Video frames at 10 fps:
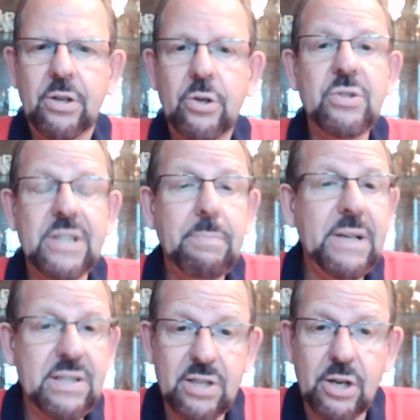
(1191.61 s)
who
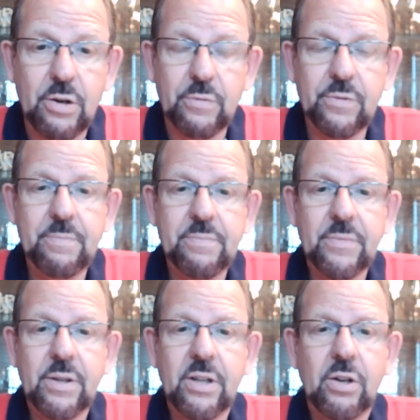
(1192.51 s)
simply serve
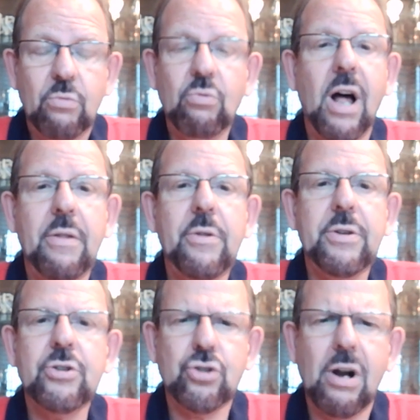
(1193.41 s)
rather
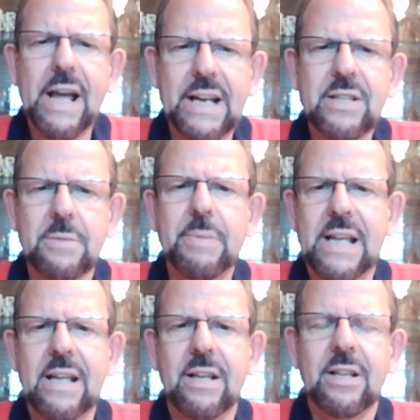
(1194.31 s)
than trying to
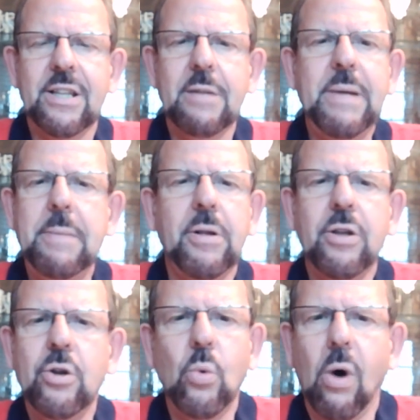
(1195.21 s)
be the people
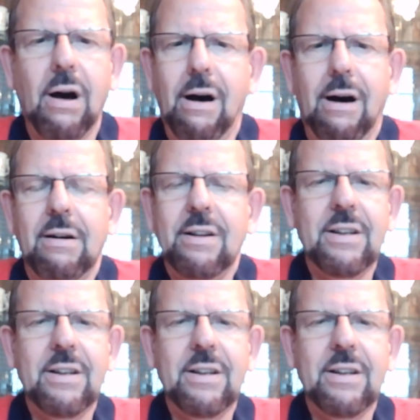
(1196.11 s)
who are